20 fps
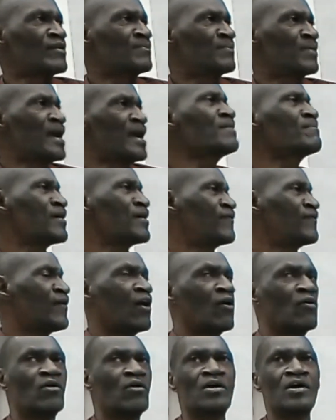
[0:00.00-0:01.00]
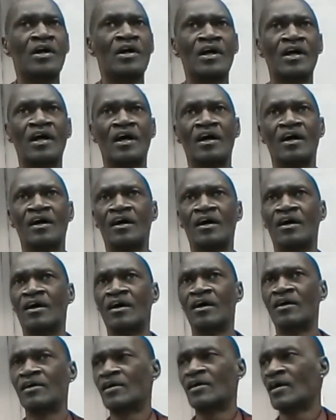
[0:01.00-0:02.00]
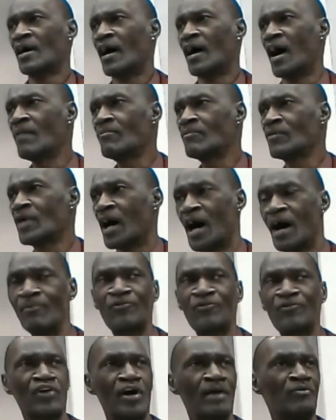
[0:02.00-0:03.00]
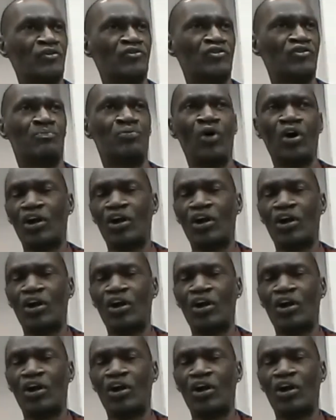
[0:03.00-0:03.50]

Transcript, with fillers: been before. I'm, I'm to pull a